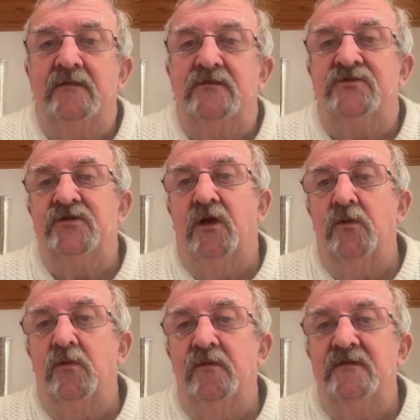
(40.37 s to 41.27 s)
to
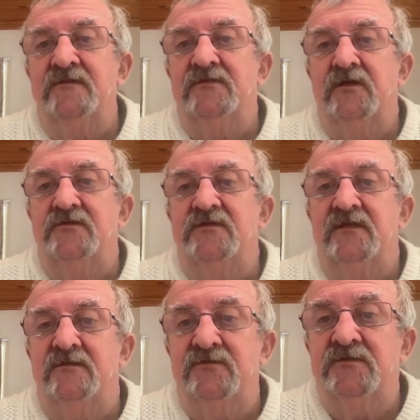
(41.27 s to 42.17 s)
show the
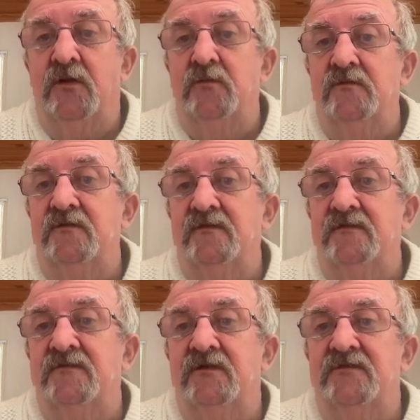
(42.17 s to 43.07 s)

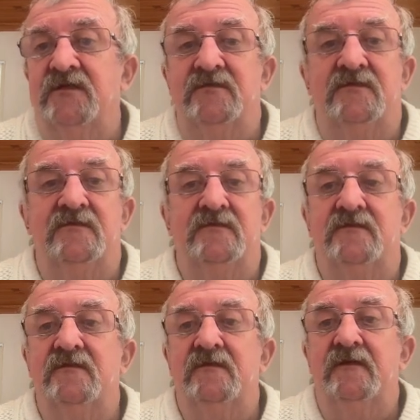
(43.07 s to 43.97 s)
search
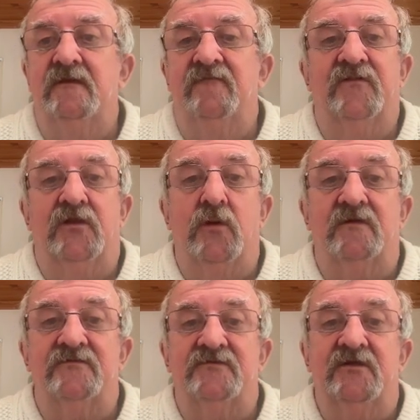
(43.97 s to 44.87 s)
engines for
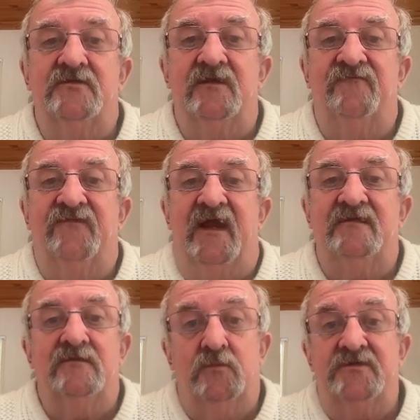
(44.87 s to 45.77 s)
local search in
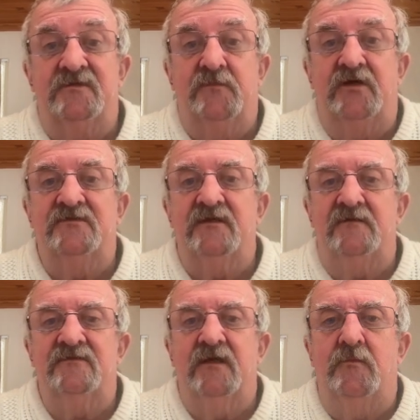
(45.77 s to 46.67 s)
Frankston, which is my
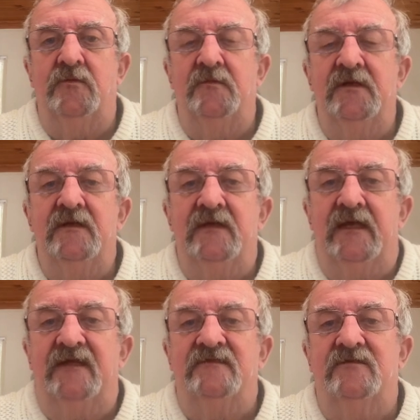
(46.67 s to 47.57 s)
suburb,
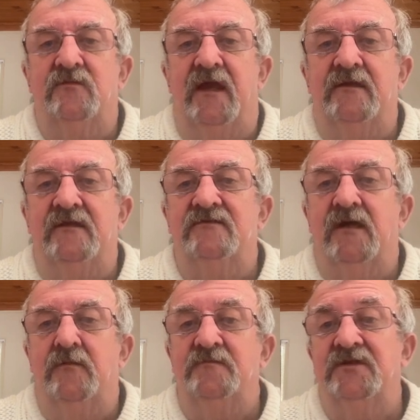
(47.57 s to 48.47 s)
and surrounding
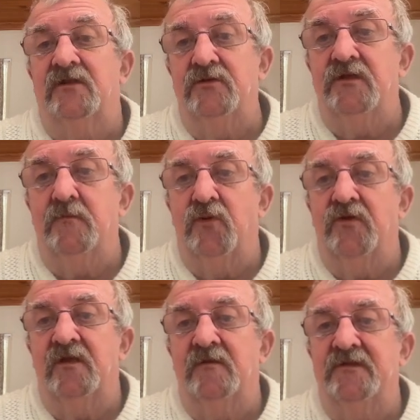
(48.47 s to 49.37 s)
suburbs, including
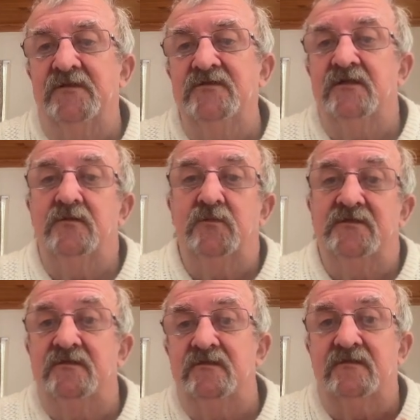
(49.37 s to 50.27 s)
Mornington Peninsula,
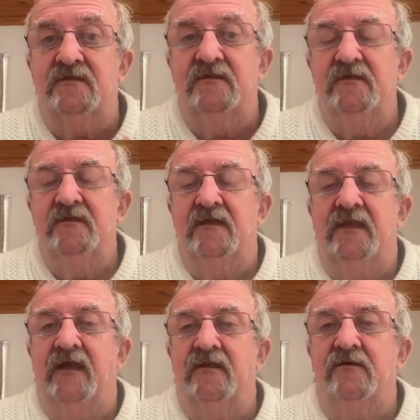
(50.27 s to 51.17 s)
which is
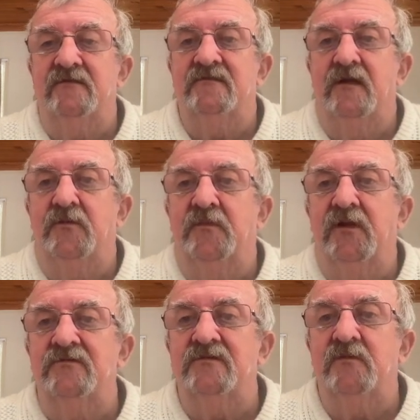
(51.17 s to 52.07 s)
an outlying suburb
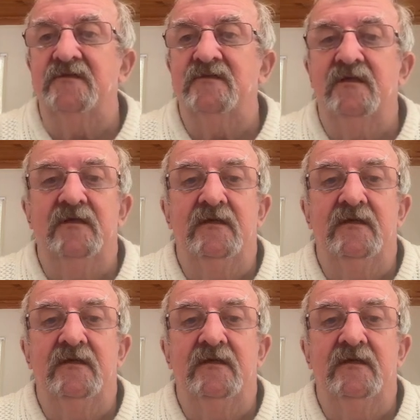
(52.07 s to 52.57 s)
close to us.